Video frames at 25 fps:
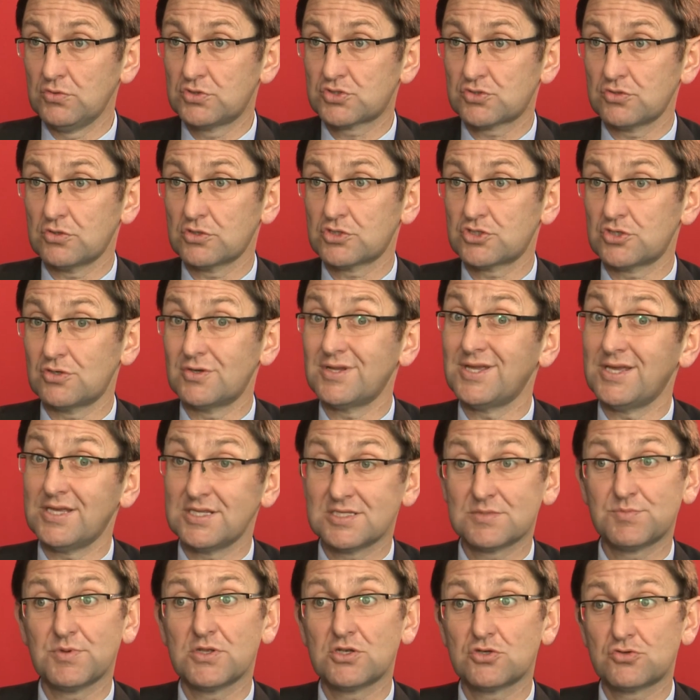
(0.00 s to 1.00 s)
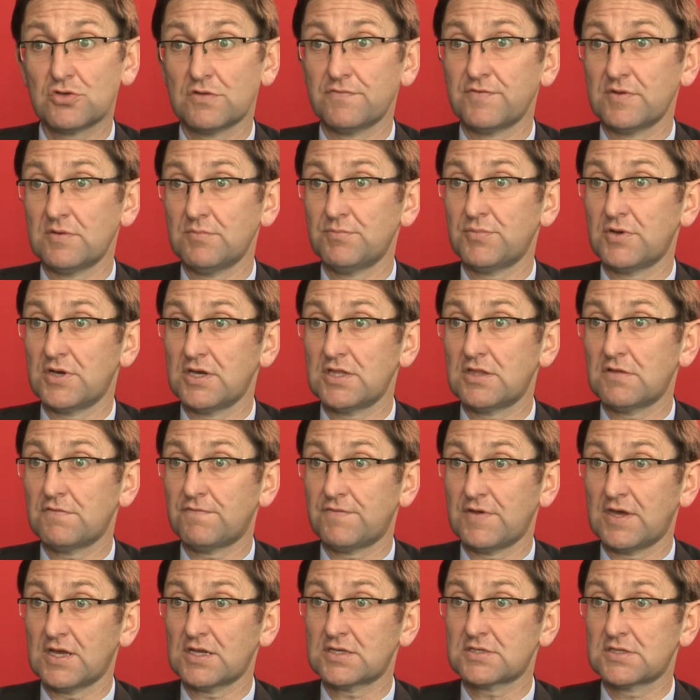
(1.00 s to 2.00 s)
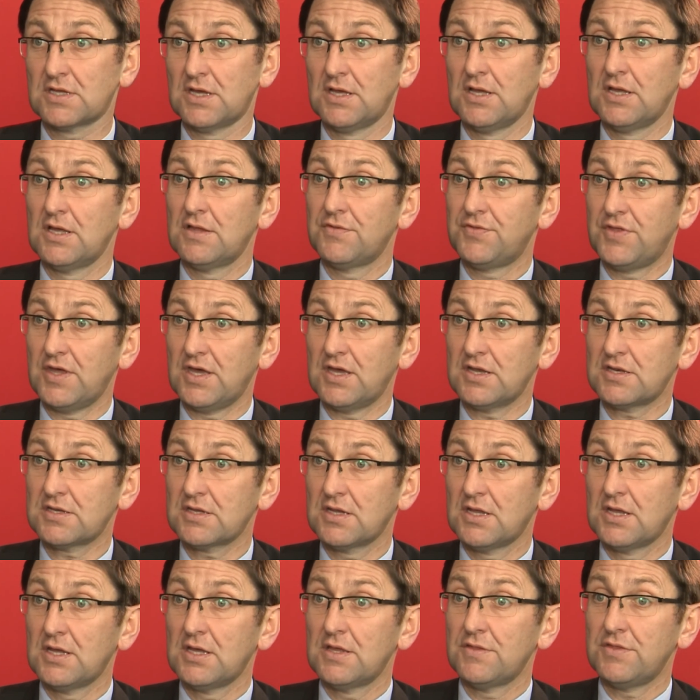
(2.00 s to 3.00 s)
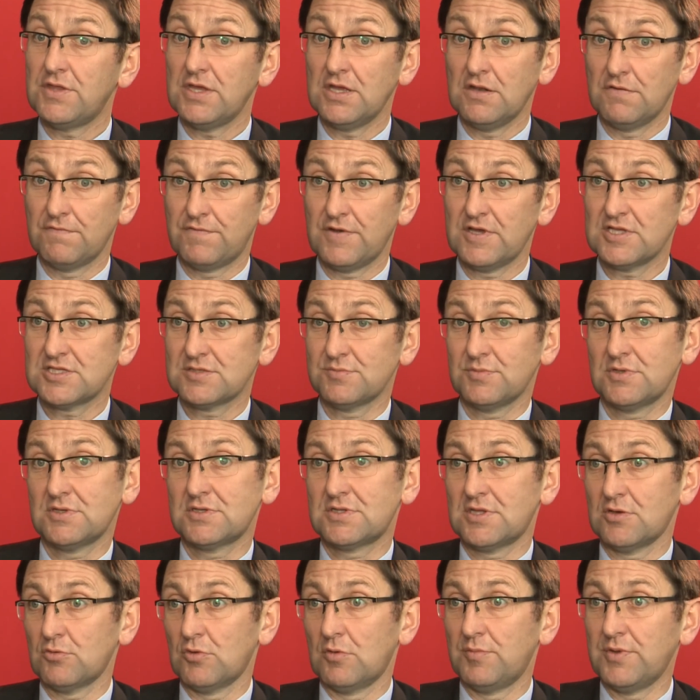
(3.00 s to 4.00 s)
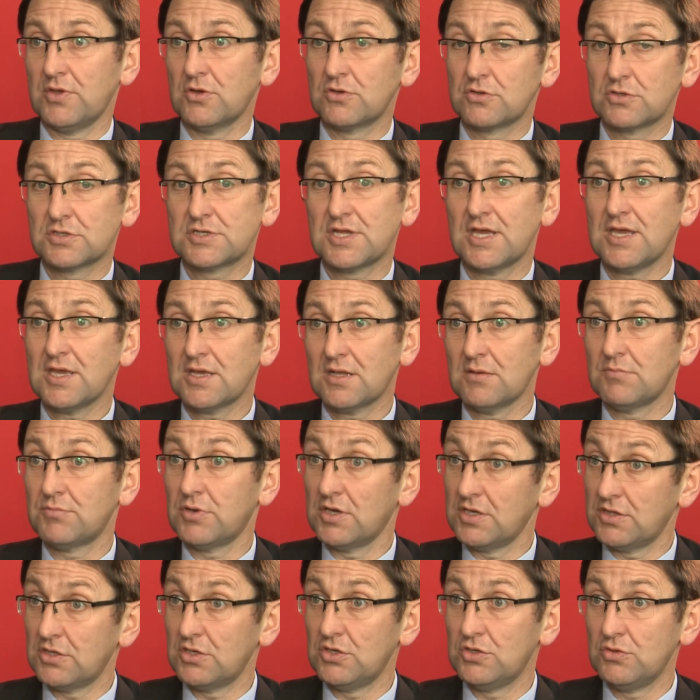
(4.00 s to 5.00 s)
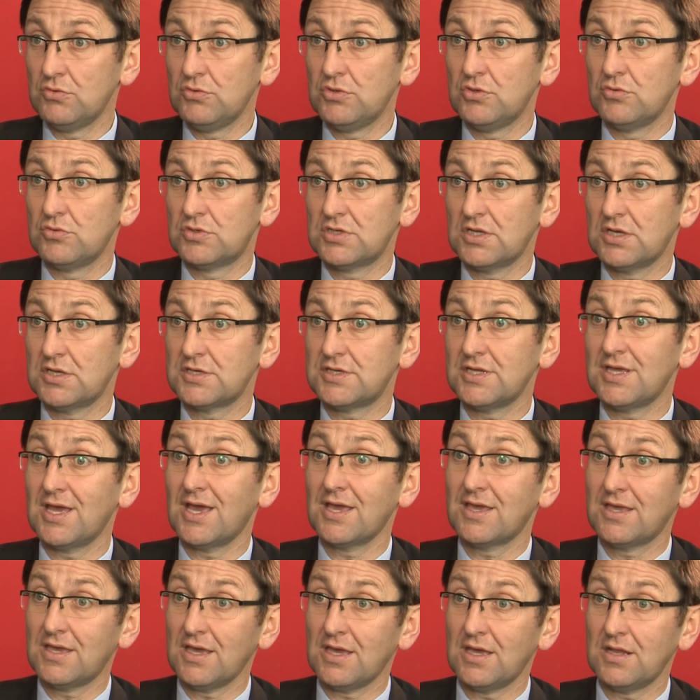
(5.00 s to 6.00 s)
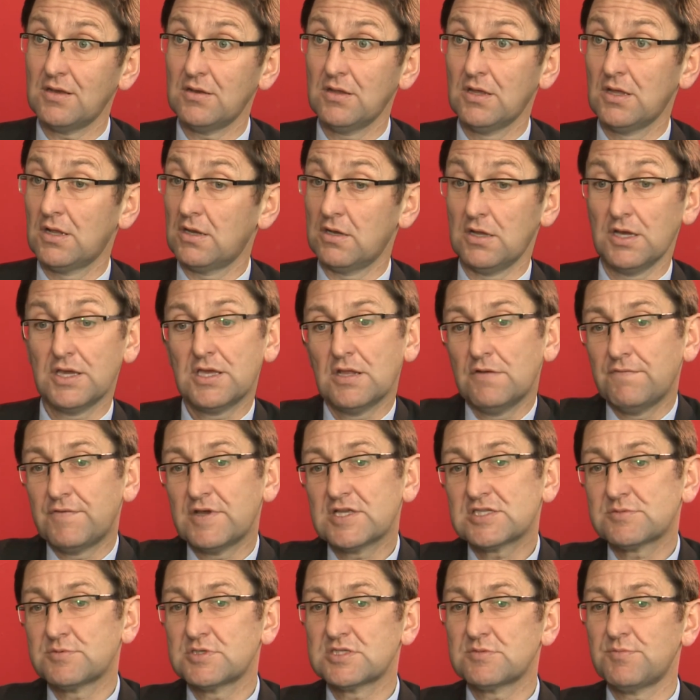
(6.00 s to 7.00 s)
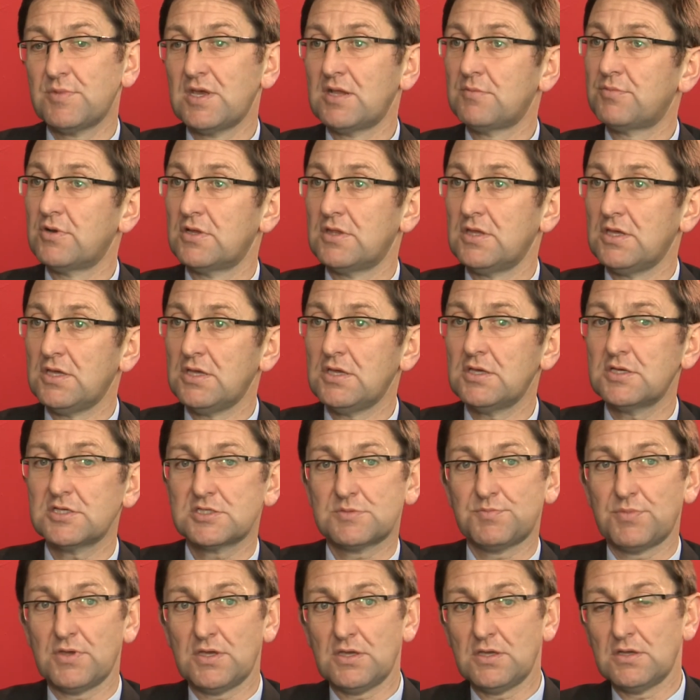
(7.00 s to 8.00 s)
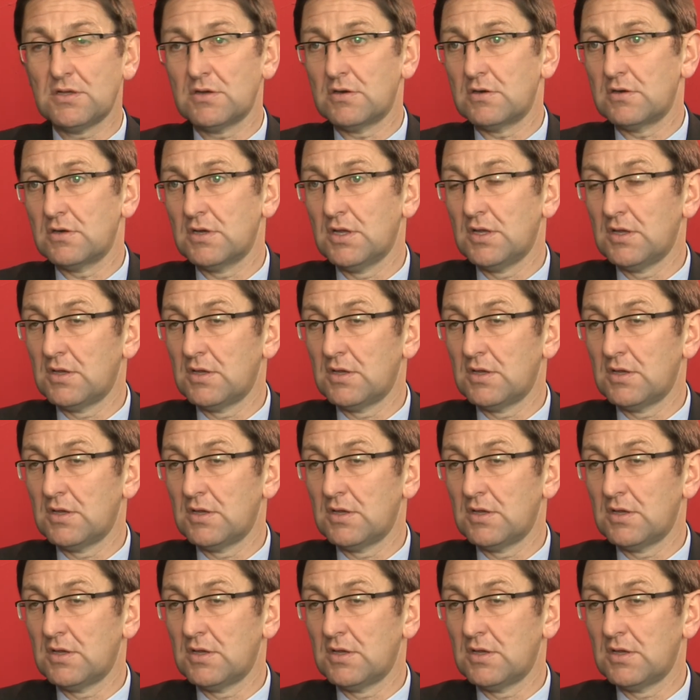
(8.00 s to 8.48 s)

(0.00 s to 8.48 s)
structure is been driven by the fact that the investment that will be undertaken by the new utility, again, like investments made by the ESB or